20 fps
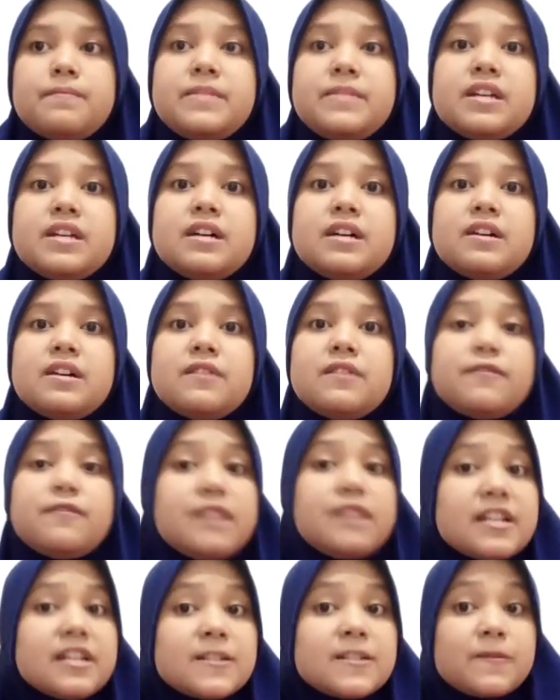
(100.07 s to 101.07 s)
the
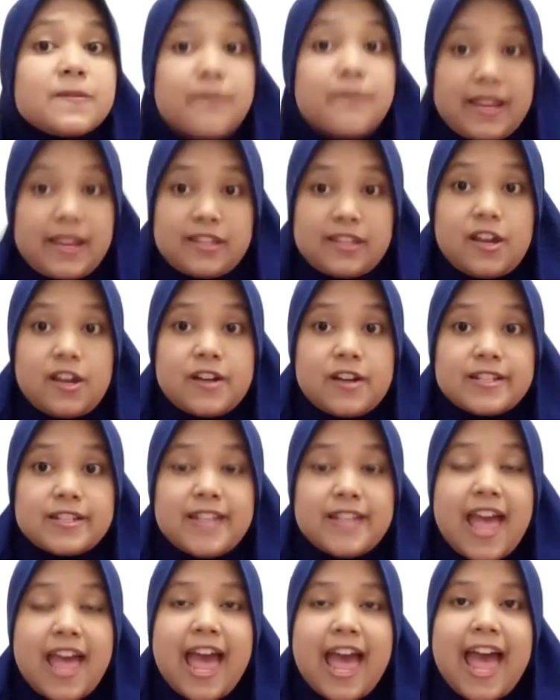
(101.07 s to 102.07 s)
first
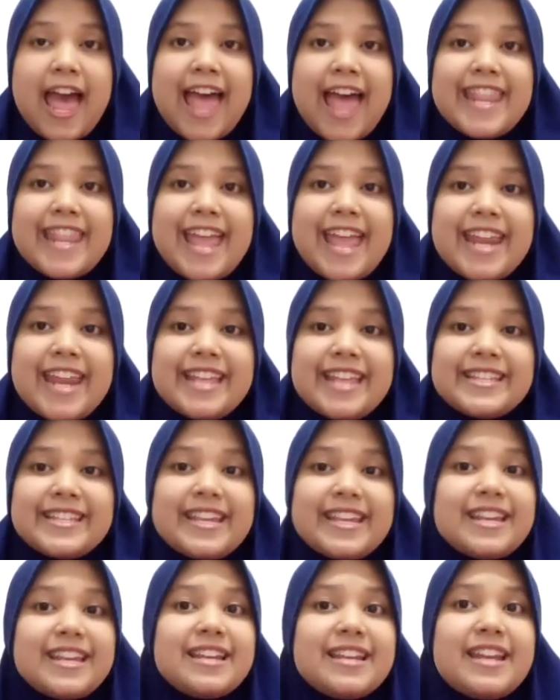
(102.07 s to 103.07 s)
factors, that is
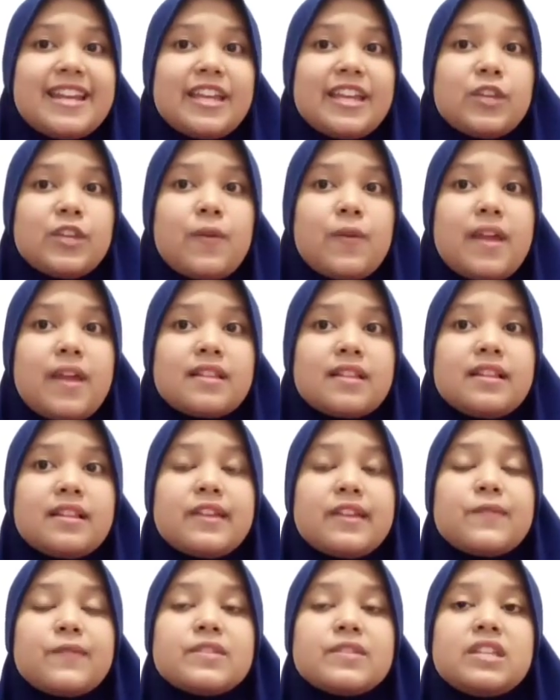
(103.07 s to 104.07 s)
inadequate
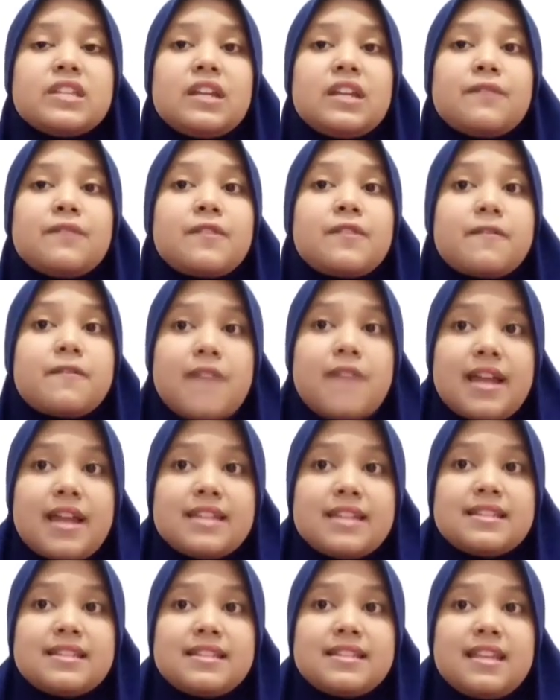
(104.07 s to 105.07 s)
linguistic
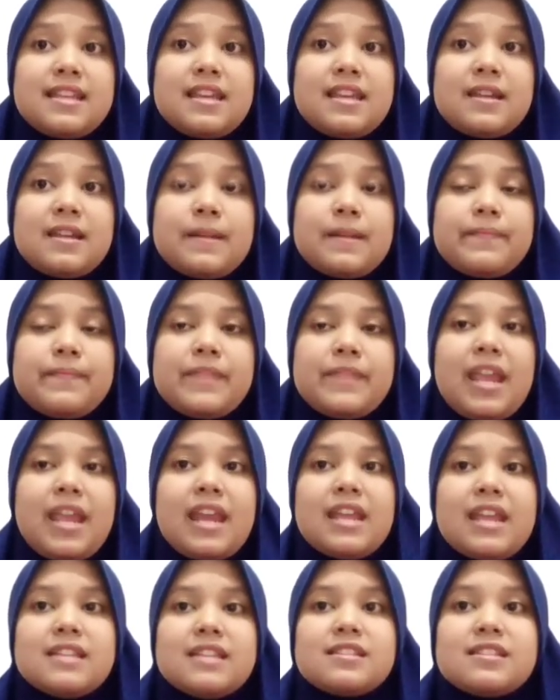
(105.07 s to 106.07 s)
proficiency.
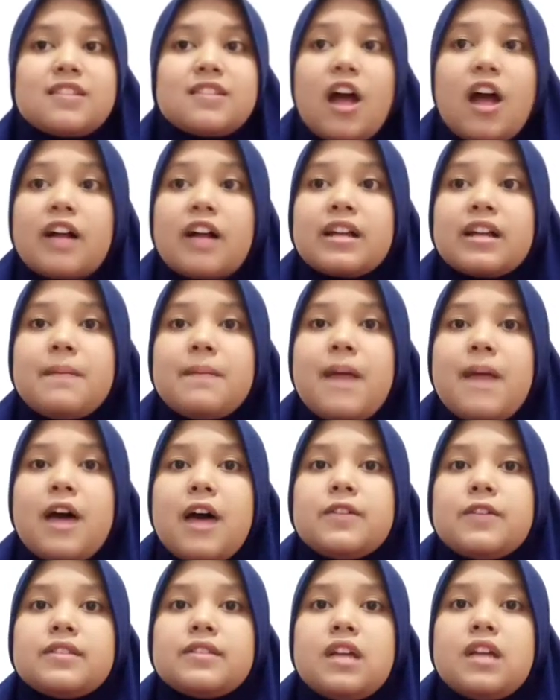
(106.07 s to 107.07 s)
It is talk
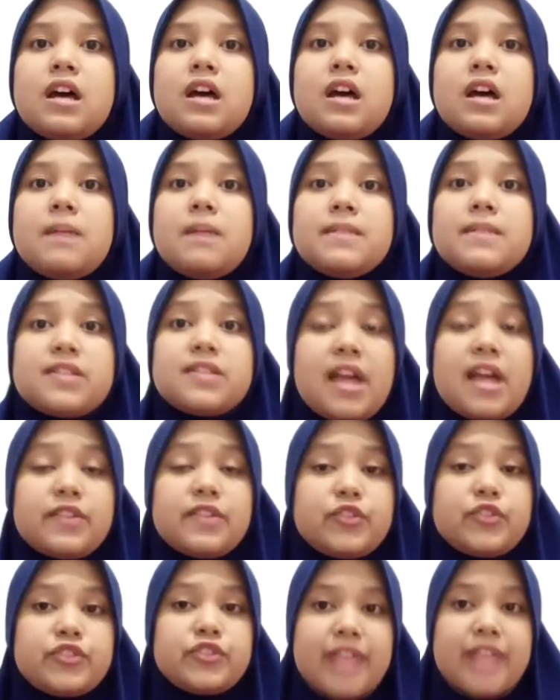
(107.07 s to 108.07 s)
about
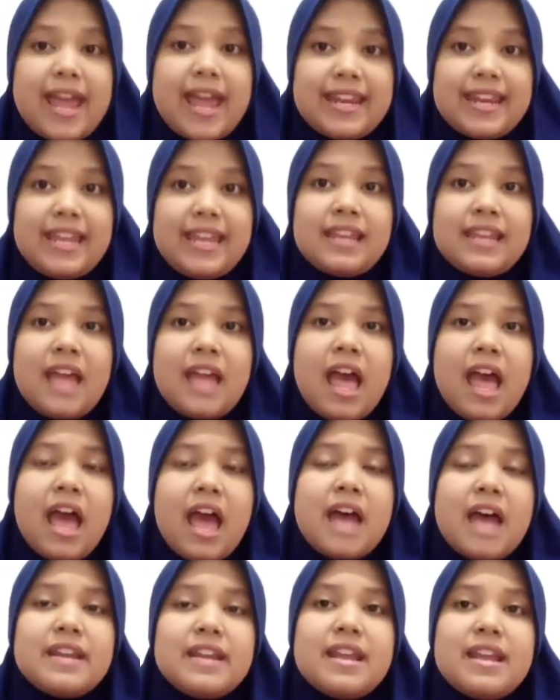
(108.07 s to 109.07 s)
misunderstanding
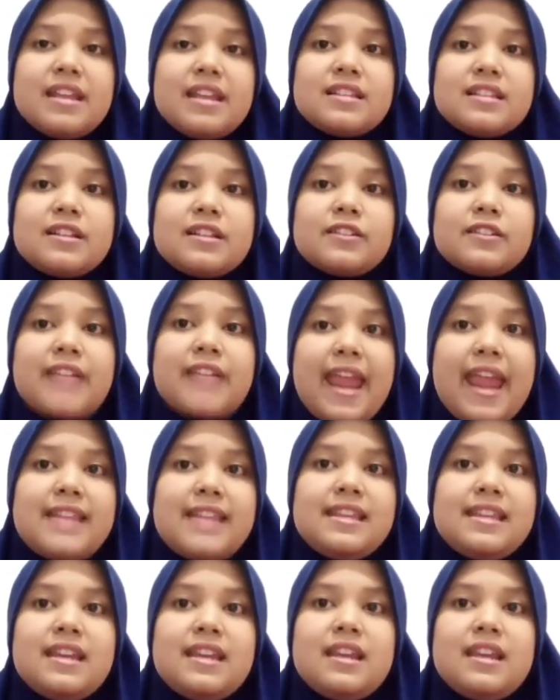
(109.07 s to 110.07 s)
that is
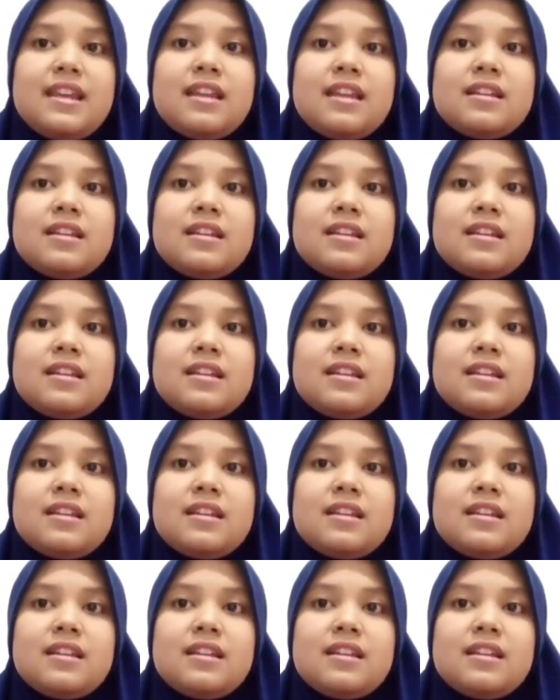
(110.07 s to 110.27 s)
located